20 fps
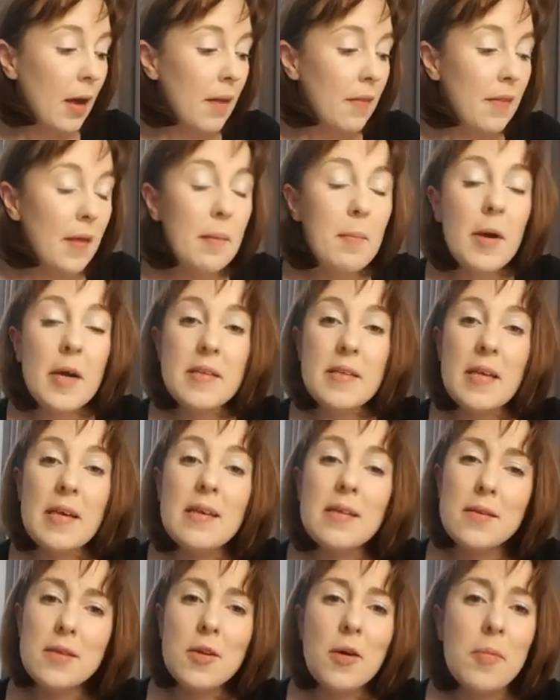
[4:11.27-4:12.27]
they might say
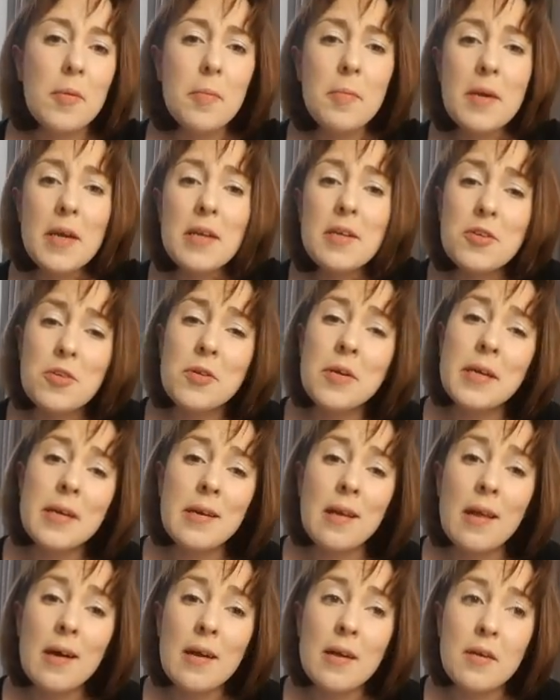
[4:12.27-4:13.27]
it's stopping me
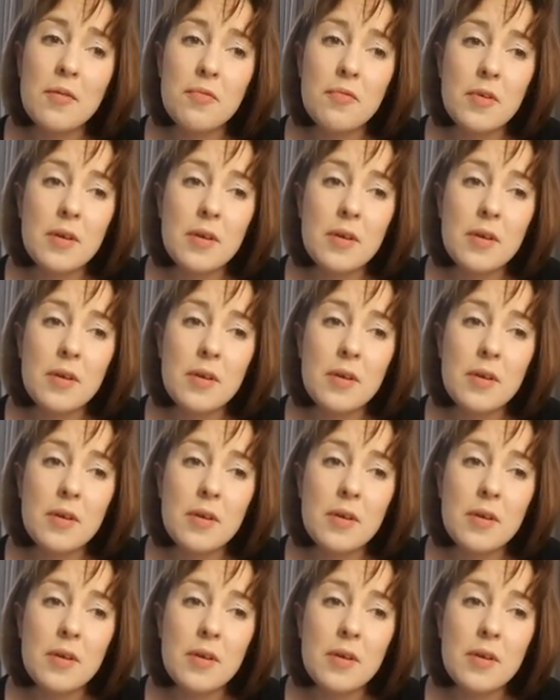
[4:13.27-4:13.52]
enjoying life